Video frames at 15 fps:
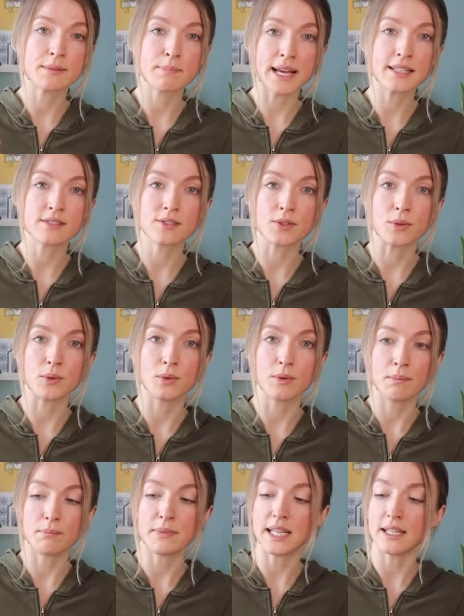pencil
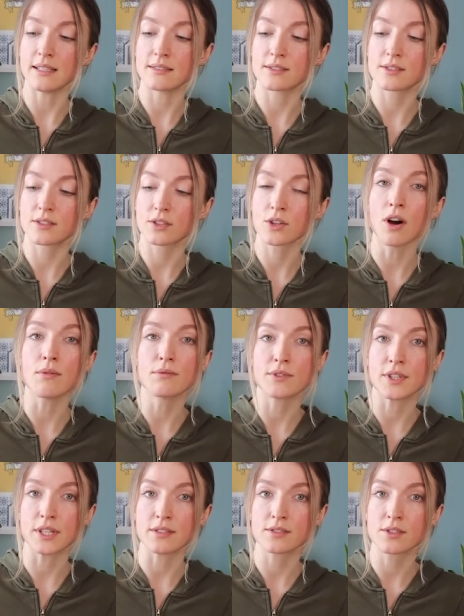means
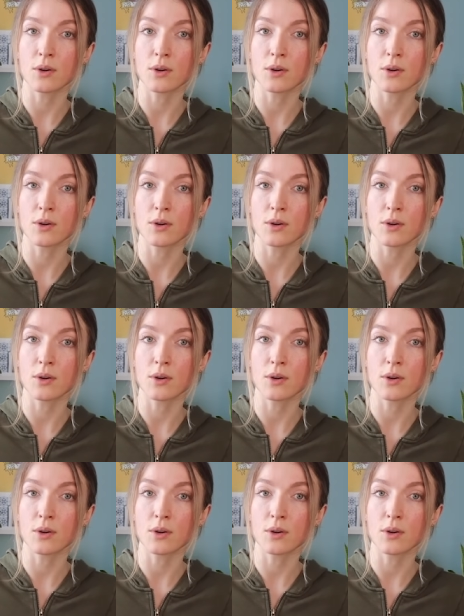confidence,